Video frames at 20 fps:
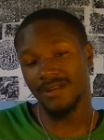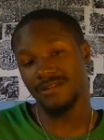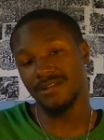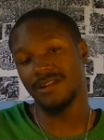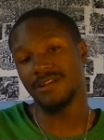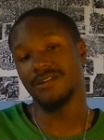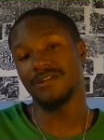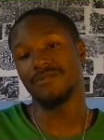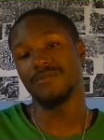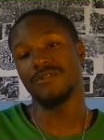They
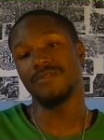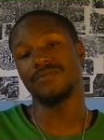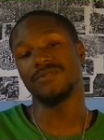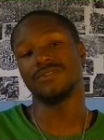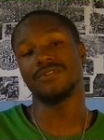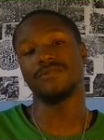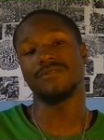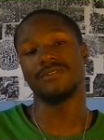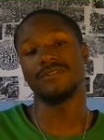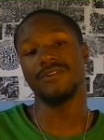didn't know what was
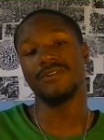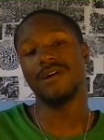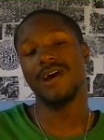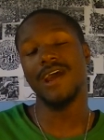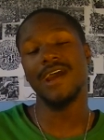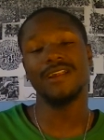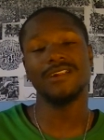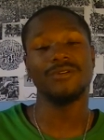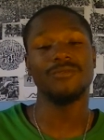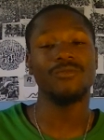going on. I
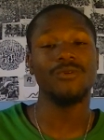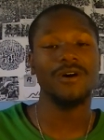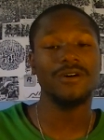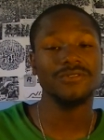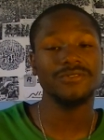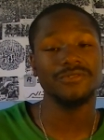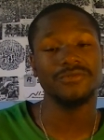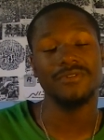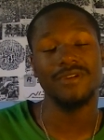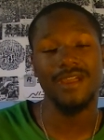had to
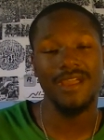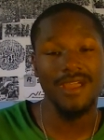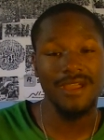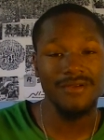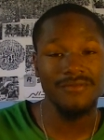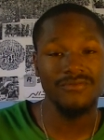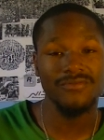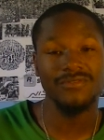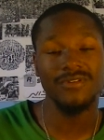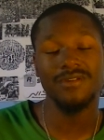walk through
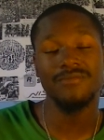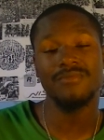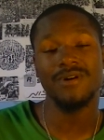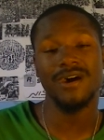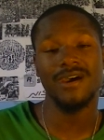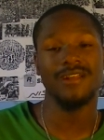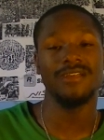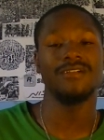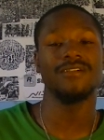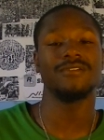
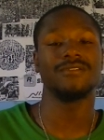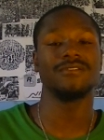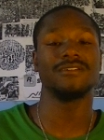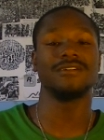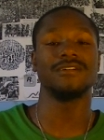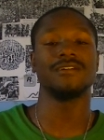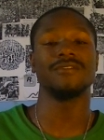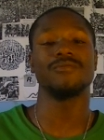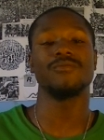everybody, uh,